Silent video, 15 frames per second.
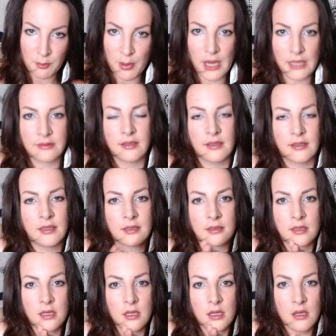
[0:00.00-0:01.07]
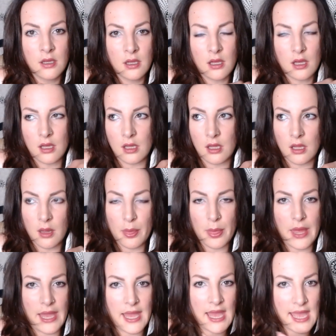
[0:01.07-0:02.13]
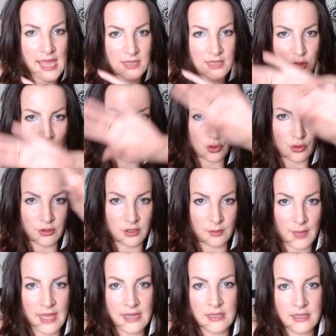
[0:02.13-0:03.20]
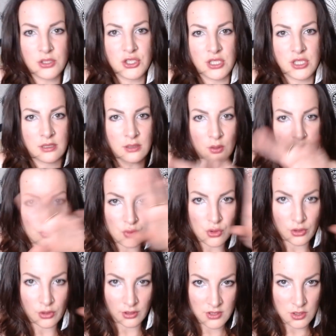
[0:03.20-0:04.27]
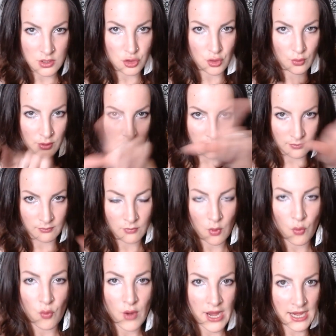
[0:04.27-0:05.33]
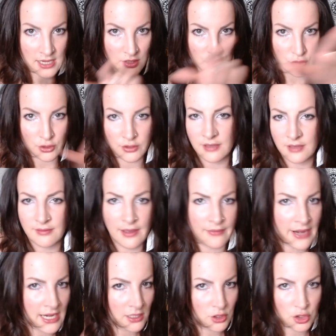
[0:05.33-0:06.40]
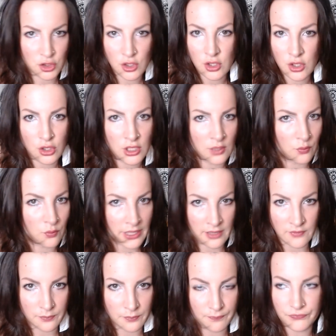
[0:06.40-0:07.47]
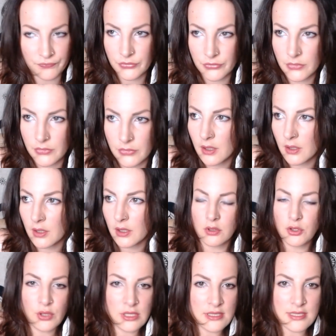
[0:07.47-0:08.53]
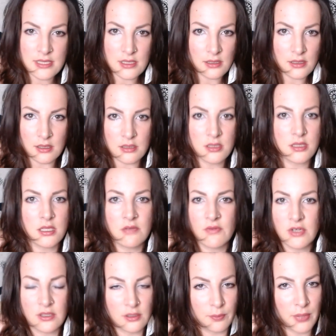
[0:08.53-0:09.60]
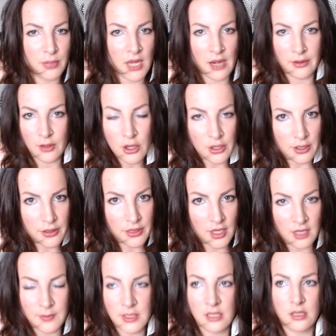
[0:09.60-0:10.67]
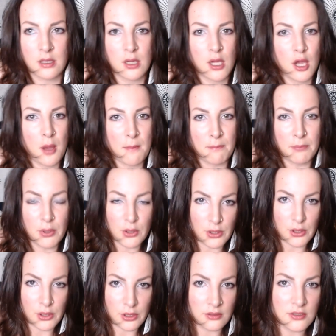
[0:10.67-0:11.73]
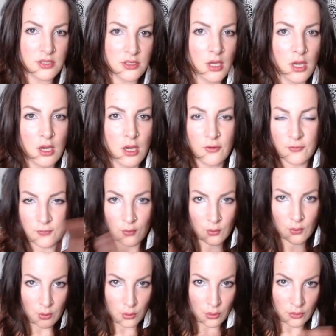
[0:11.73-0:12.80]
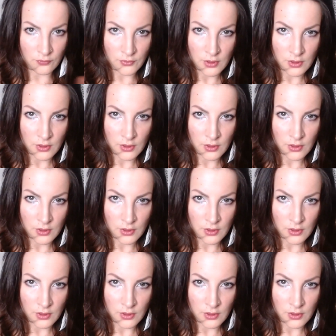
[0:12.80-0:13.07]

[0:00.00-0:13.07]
pattern, that has certain energy that works in certain way, certain direction and whatever. You can see this even in the planet Earth. I mean, birds follow